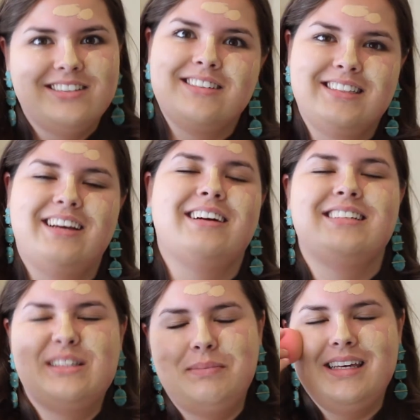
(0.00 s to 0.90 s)

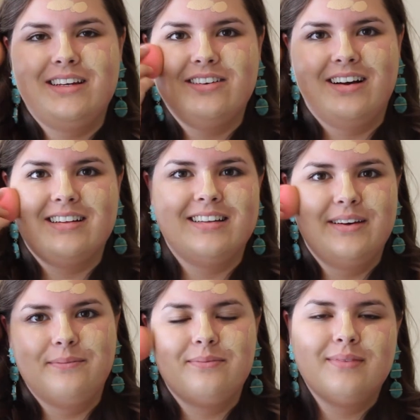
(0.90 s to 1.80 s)
Sarah, speak
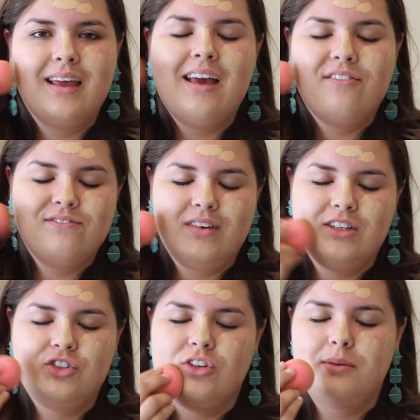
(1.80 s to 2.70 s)
correctly,
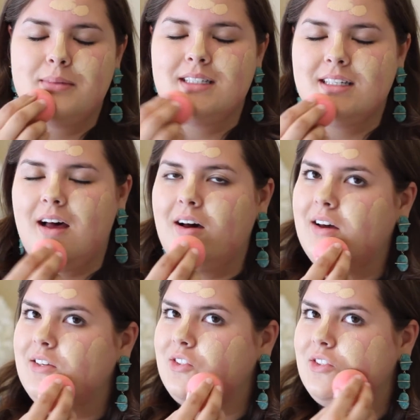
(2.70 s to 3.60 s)
facial
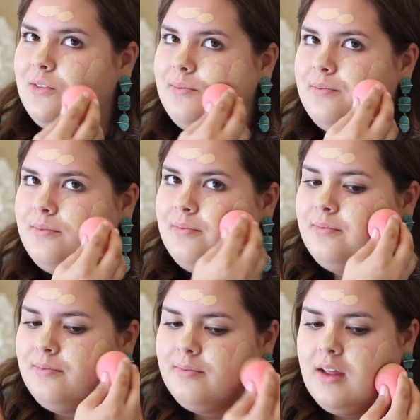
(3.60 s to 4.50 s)
massage.
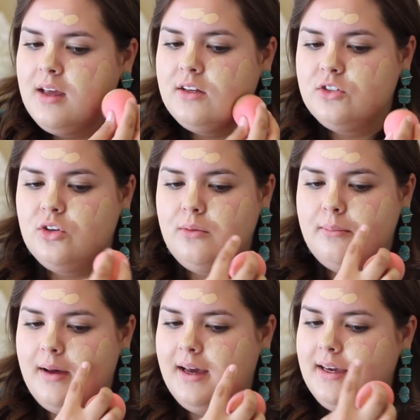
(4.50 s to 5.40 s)

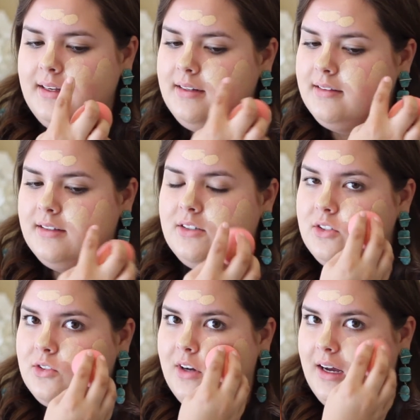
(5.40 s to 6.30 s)
Don't mind this
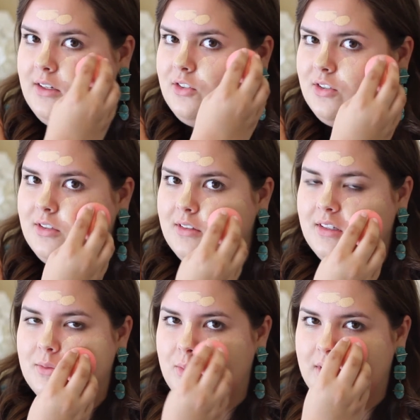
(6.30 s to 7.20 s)
scratch
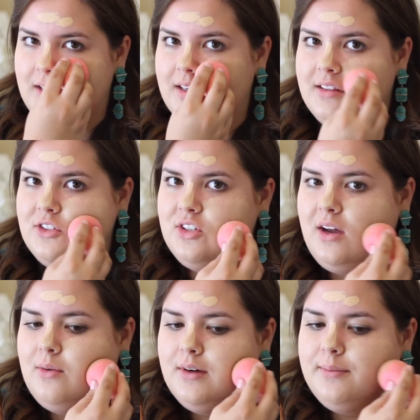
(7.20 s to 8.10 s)
this morning in the
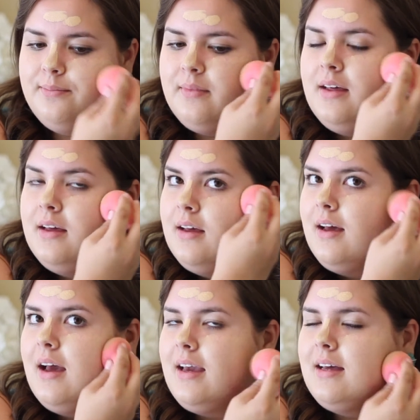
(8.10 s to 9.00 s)
shower.
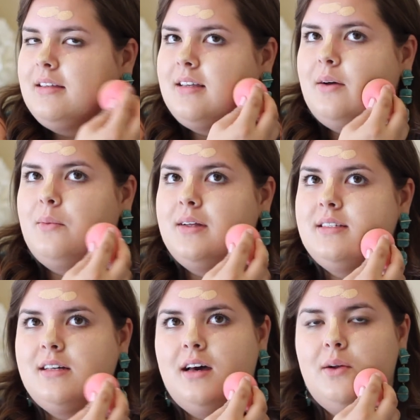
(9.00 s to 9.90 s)
I guess I
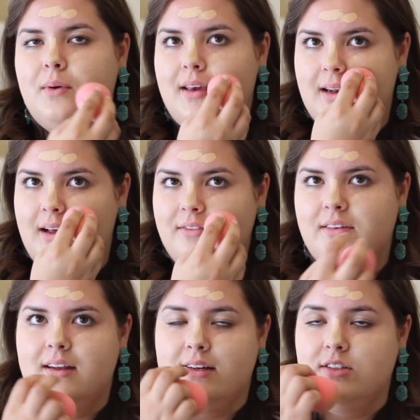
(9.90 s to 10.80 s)
was not awake enough
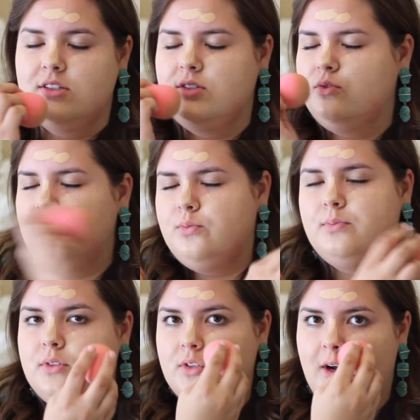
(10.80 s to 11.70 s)
and I just
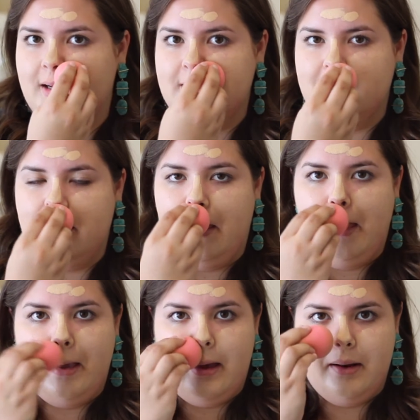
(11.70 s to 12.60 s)
scratched the
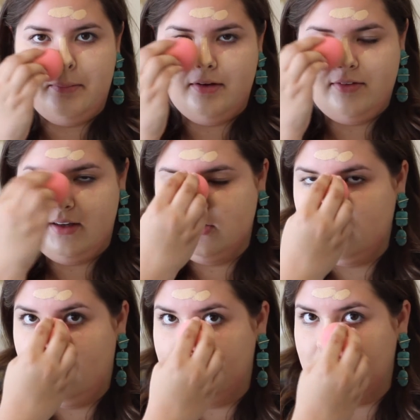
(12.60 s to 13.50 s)
heck out of my face
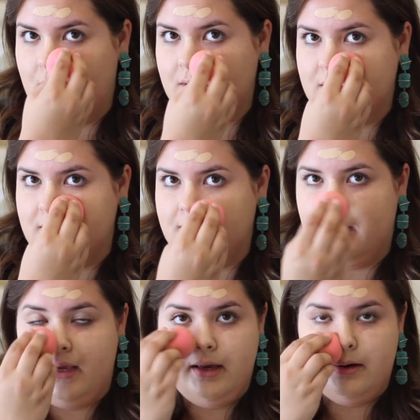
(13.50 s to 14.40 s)
while I was washing
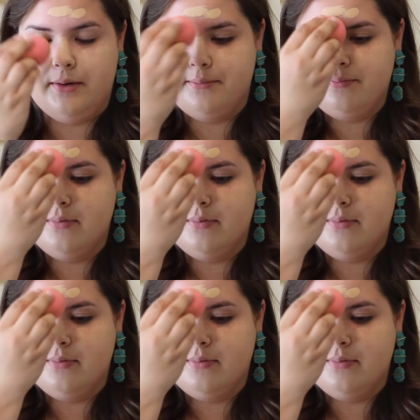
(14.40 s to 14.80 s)
my hair.